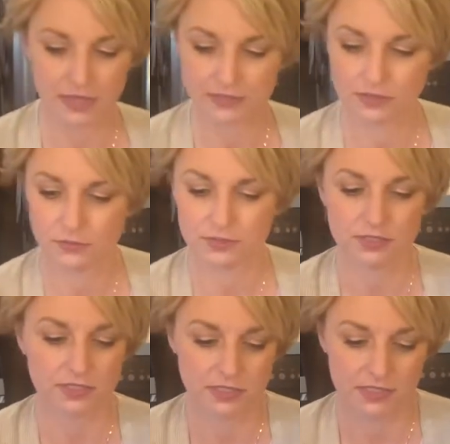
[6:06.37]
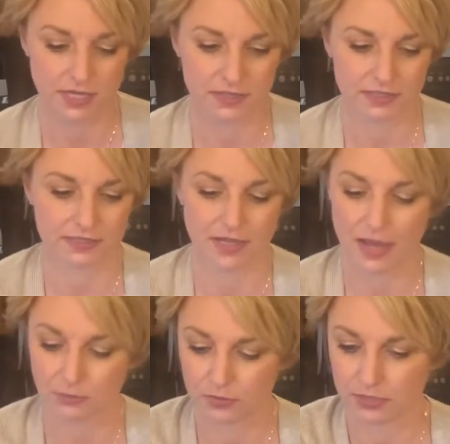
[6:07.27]
So I'm just gonna take this
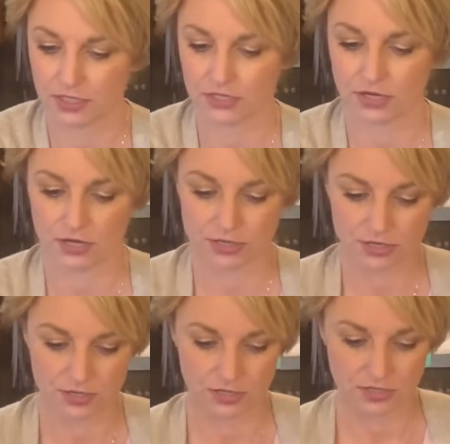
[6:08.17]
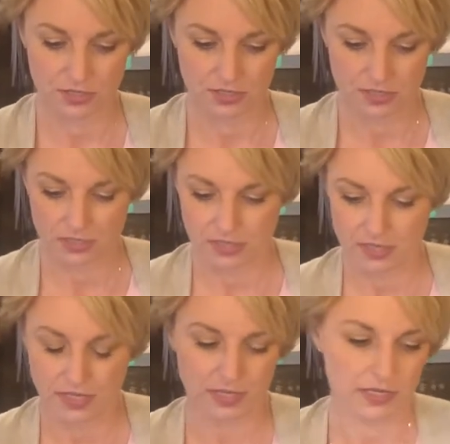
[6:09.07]
apple here
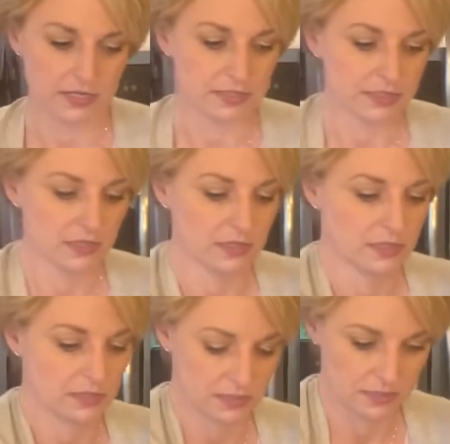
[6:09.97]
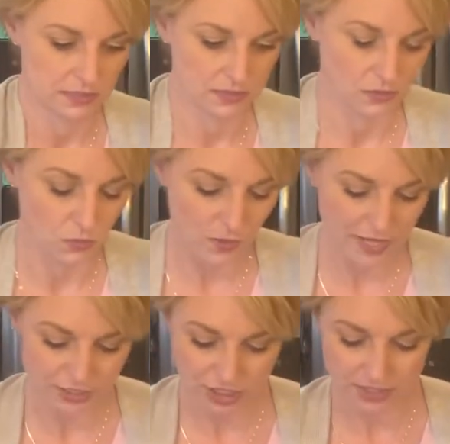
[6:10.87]
and
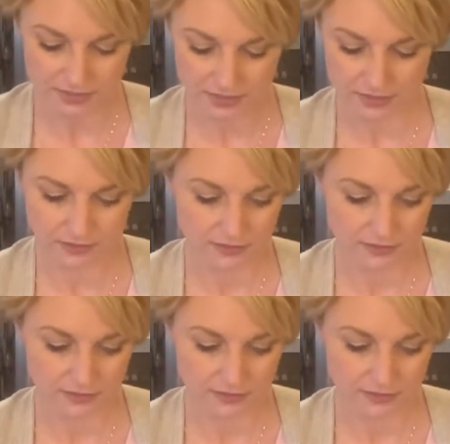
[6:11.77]
wedge it.